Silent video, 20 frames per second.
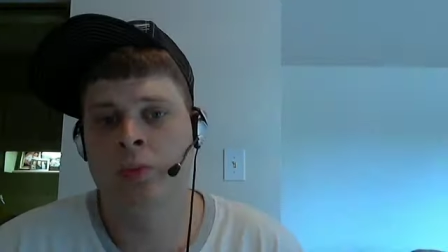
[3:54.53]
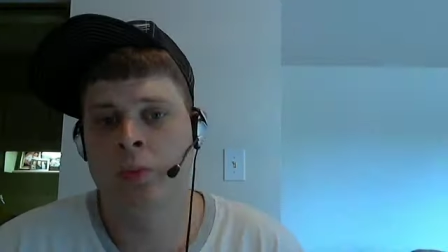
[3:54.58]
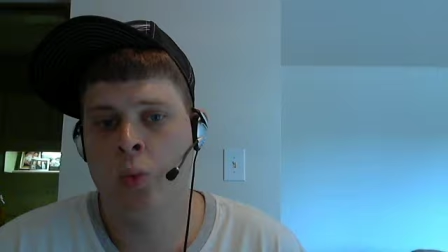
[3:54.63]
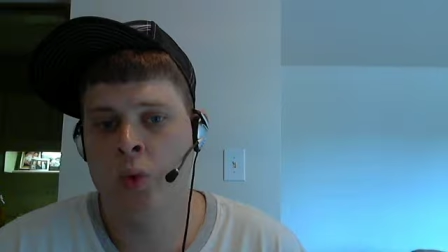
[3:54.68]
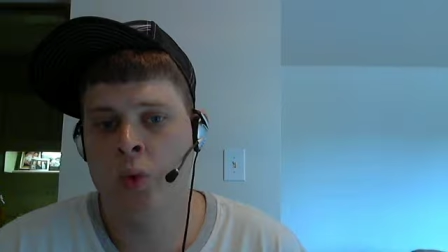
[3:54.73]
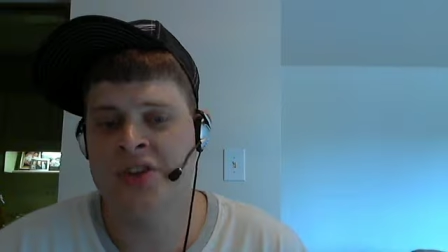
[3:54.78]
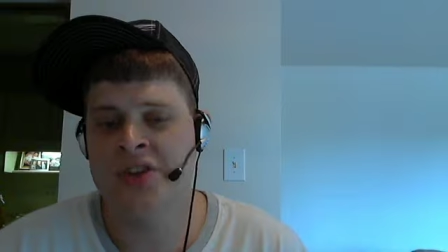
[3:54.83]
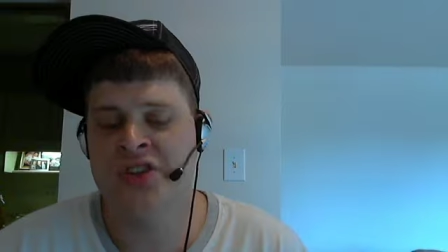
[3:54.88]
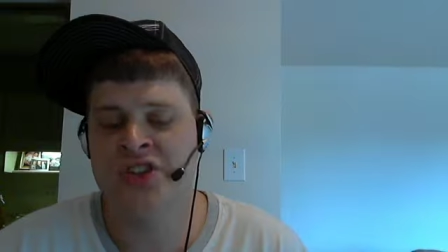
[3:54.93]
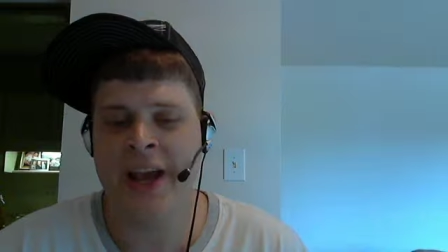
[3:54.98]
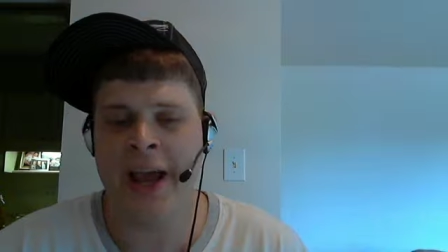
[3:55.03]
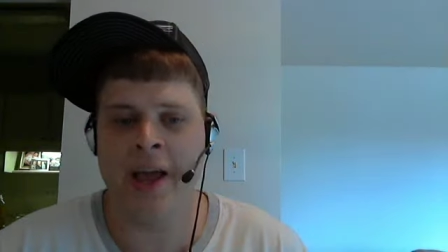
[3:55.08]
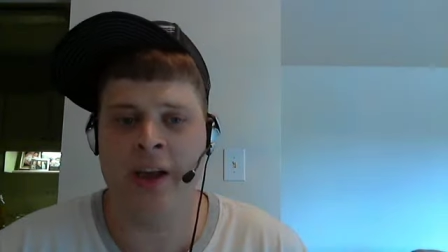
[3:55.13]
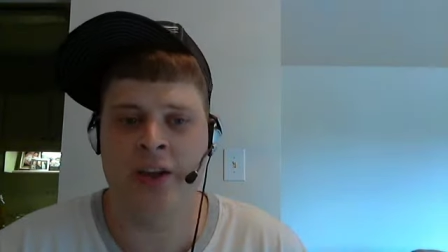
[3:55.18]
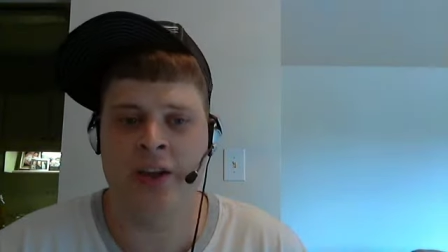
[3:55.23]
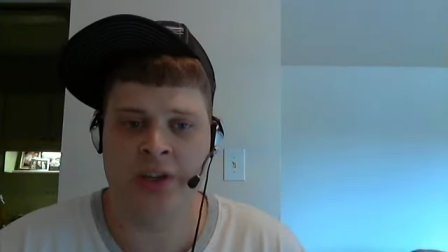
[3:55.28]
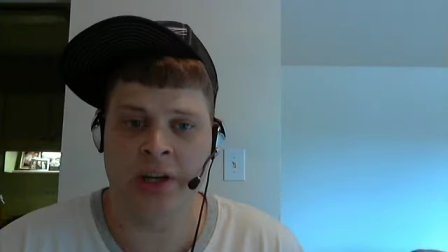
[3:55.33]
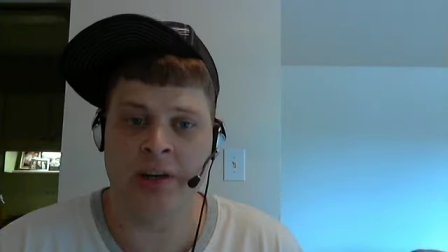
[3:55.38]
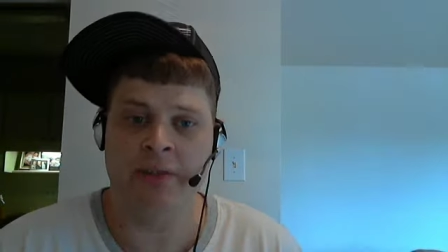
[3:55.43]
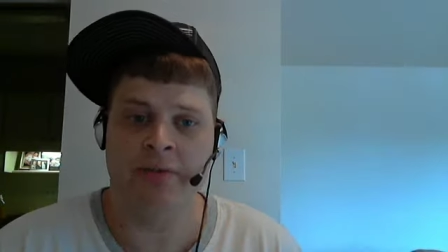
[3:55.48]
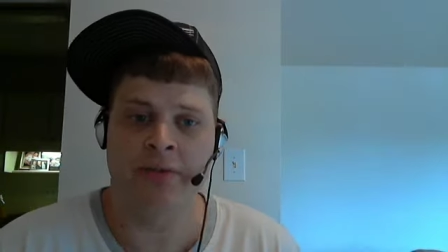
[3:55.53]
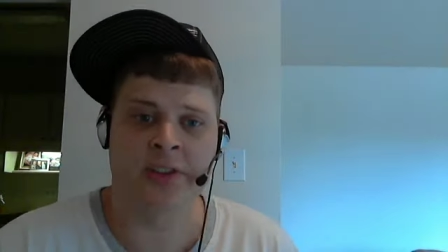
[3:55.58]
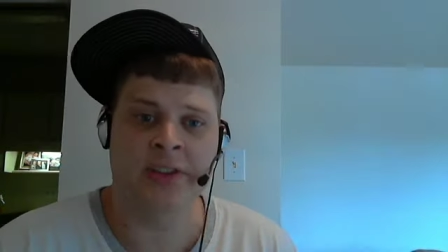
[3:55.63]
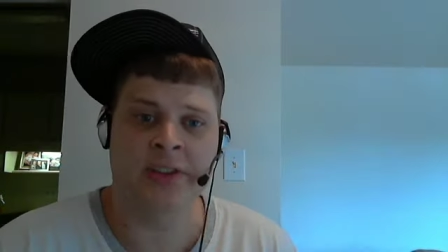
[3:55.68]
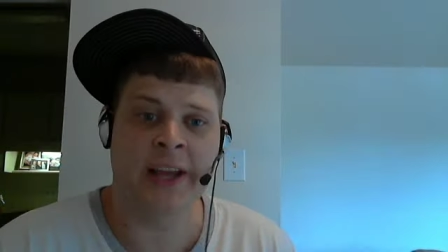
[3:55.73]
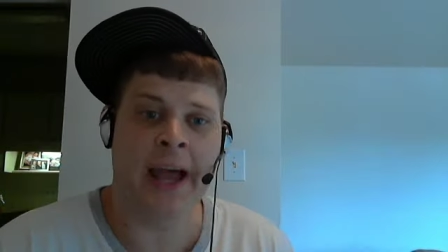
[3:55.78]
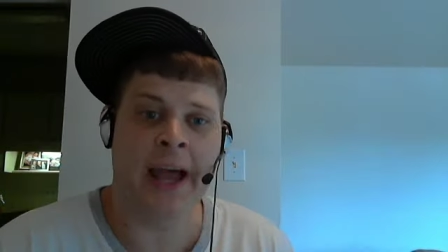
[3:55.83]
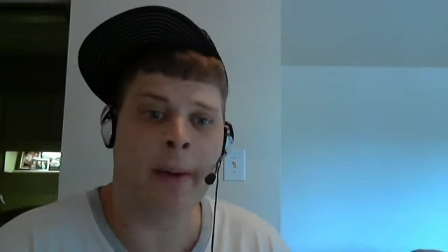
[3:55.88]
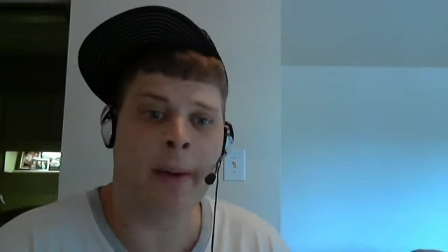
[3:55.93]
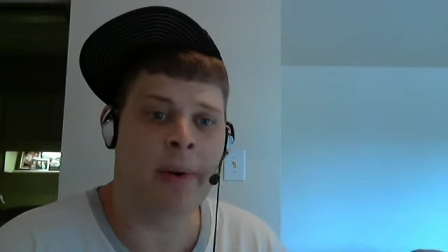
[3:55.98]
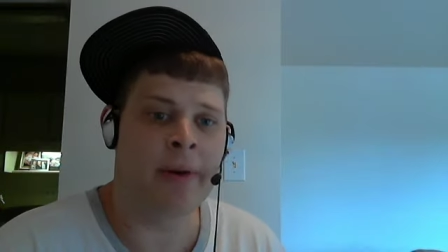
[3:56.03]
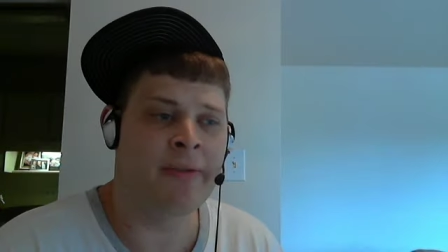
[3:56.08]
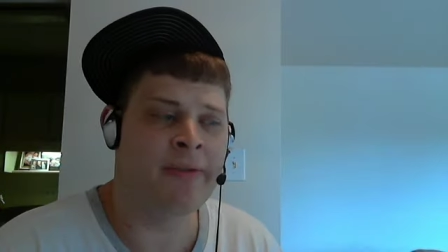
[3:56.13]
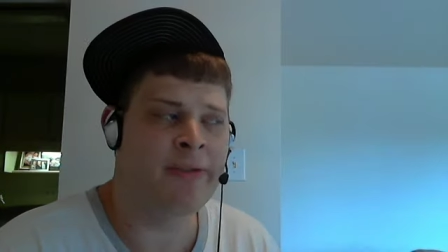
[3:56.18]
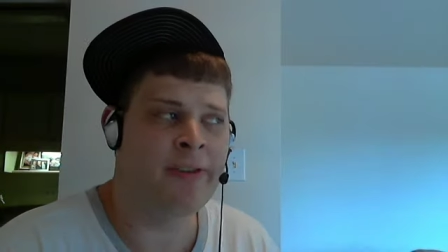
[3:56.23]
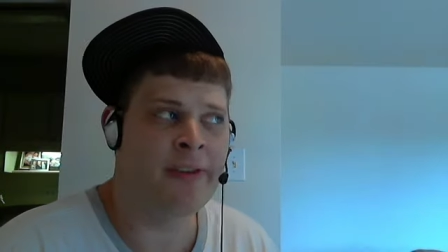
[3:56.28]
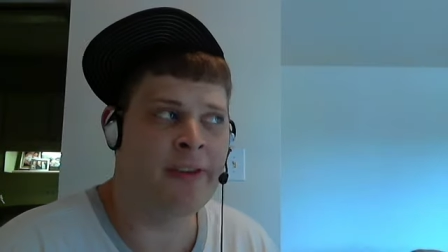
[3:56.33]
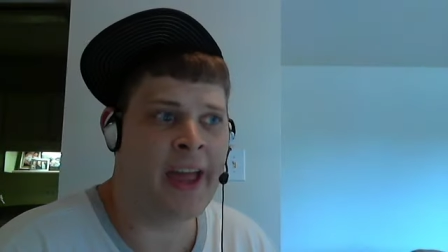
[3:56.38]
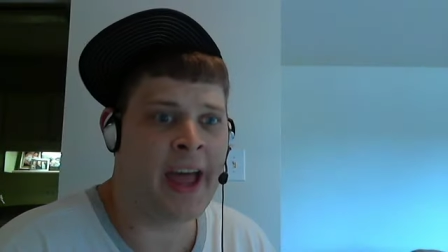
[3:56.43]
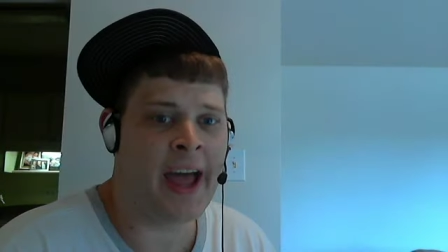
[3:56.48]
was challenging for Zab. And
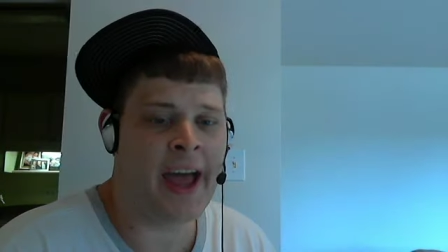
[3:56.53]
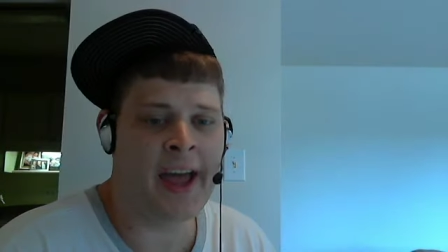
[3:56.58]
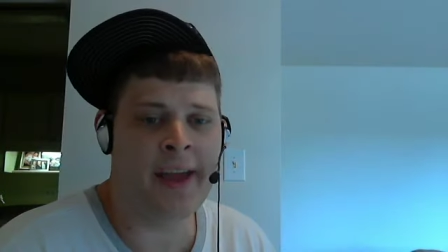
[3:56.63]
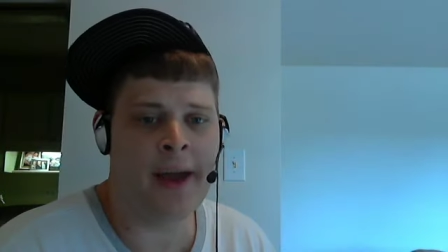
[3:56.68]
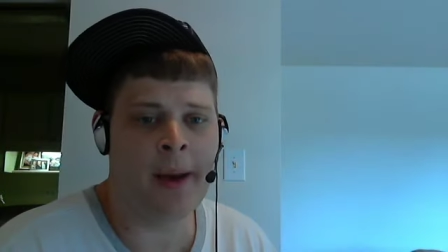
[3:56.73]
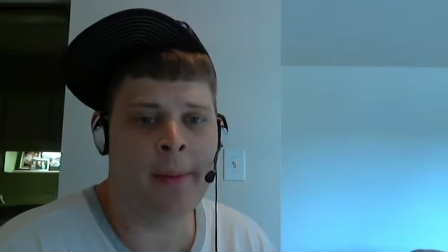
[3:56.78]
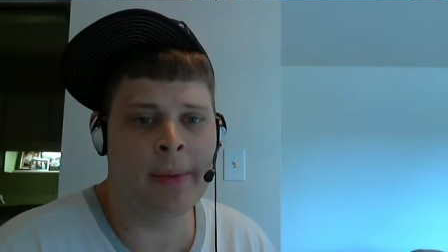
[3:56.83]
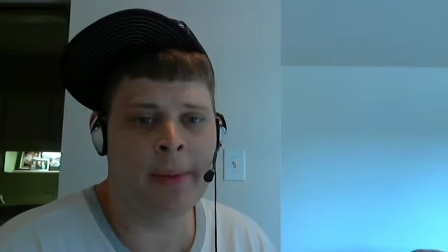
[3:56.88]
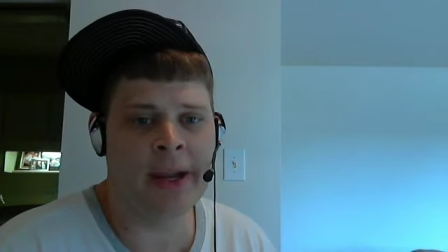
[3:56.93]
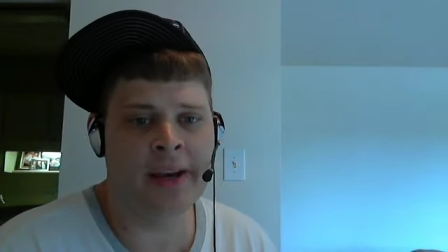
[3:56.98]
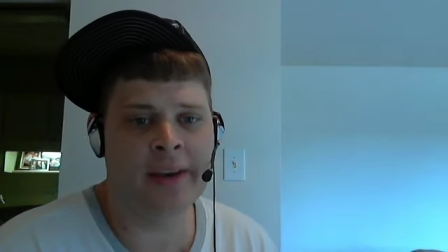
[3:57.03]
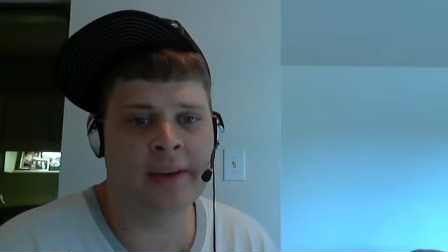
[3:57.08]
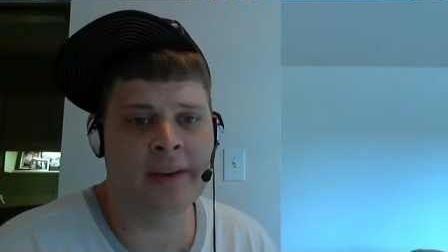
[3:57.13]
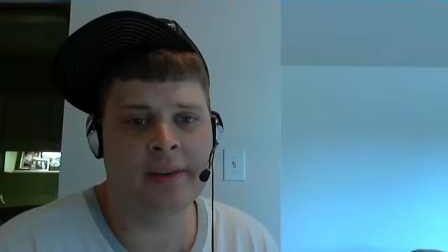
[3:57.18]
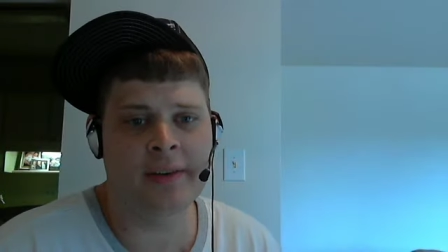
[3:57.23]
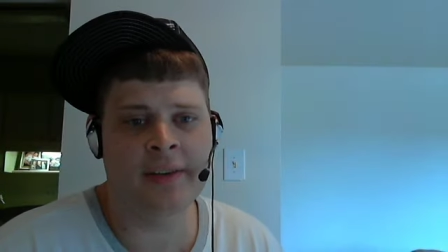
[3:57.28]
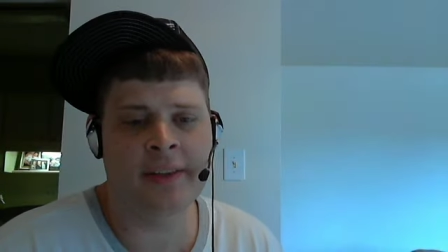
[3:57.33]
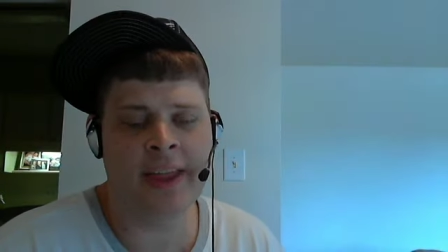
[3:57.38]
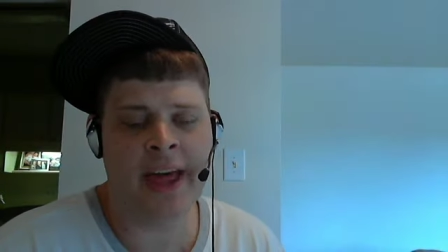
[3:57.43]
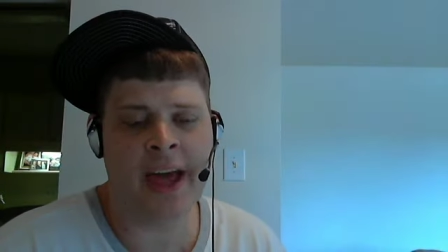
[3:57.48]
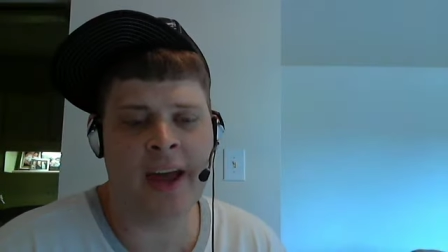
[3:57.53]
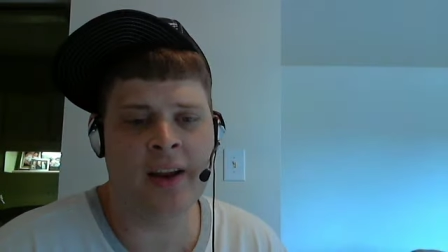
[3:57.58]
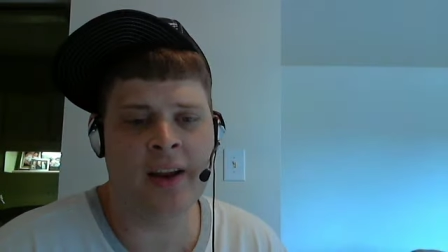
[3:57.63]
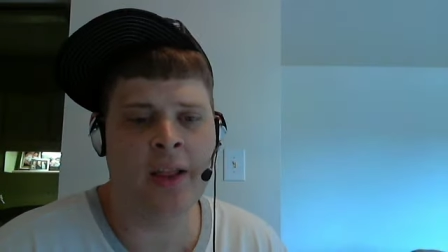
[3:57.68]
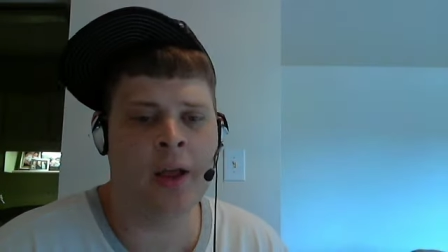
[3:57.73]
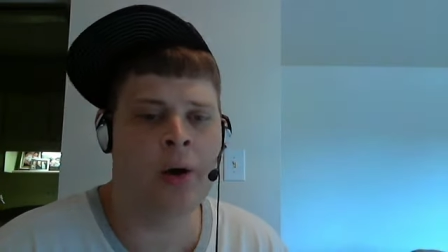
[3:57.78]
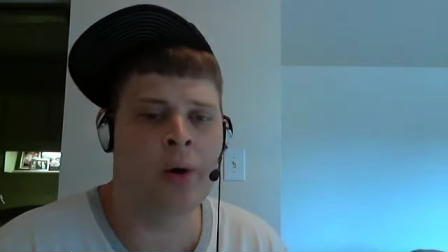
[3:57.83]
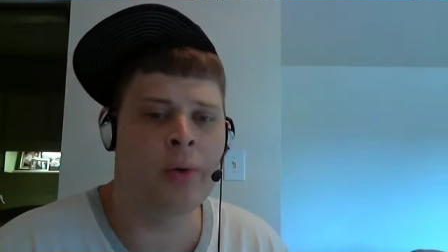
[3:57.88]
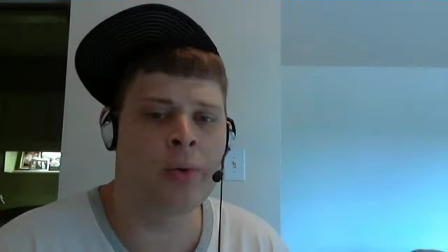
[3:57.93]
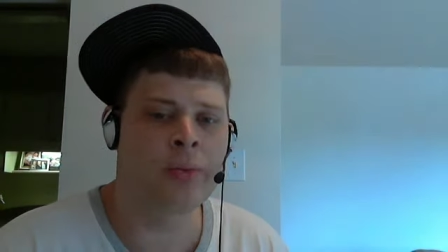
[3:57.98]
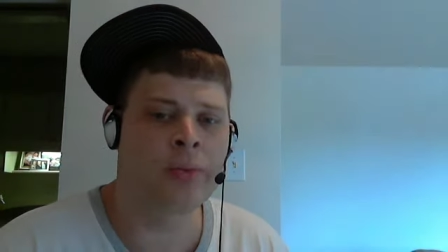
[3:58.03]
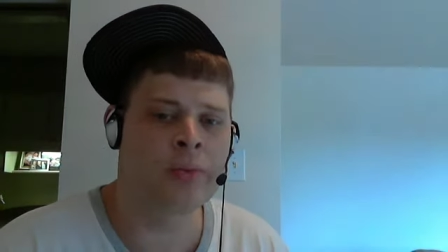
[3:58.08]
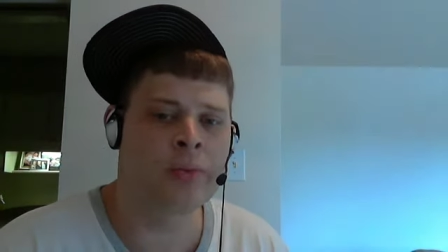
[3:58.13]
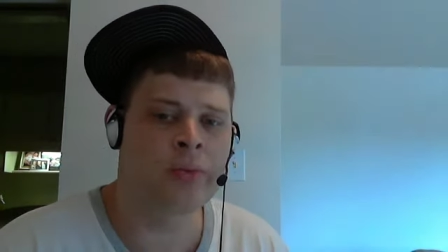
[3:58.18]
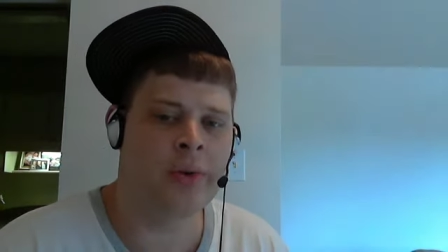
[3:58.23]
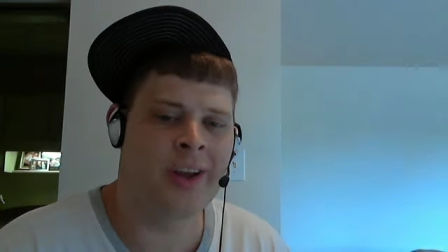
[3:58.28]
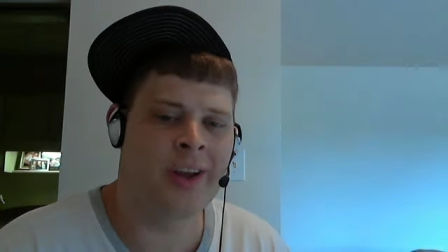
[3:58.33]
for that, I mean, that alone